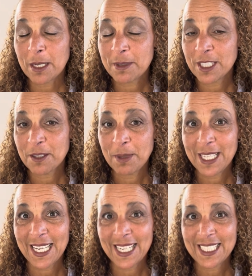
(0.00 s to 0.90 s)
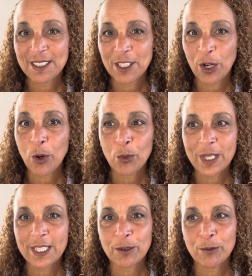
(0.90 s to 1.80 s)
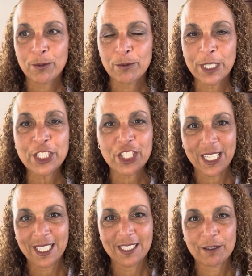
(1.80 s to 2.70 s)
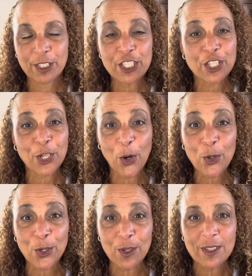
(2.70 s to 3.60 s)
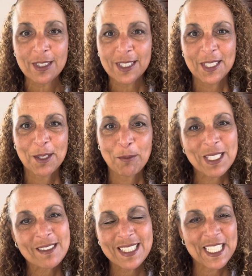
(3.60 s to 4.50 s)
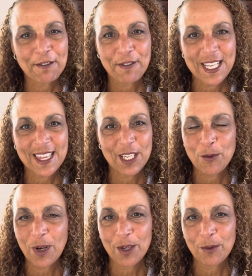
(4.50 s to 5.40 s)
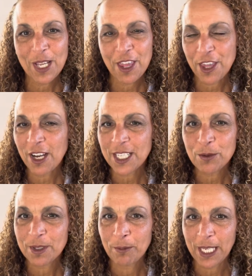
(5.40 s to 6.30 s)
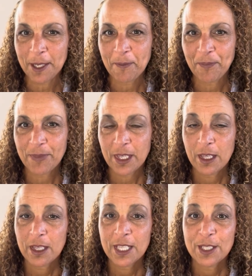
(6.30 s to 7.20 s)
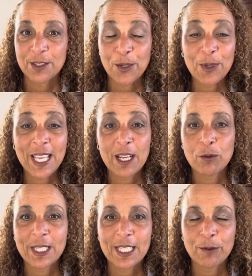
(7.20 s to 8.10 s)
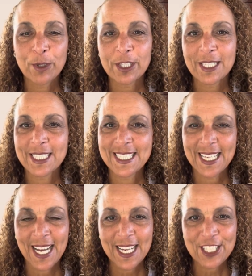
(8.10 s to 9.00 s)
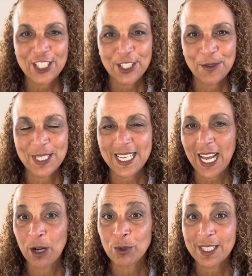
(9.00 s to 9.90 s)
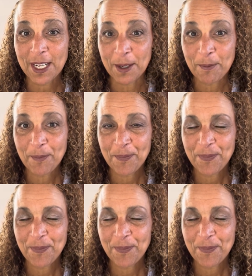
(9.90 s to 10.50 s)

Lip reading: it could be that, we reached the goal, but it's different than what we thought it would be. So again, we were attached to an outcome,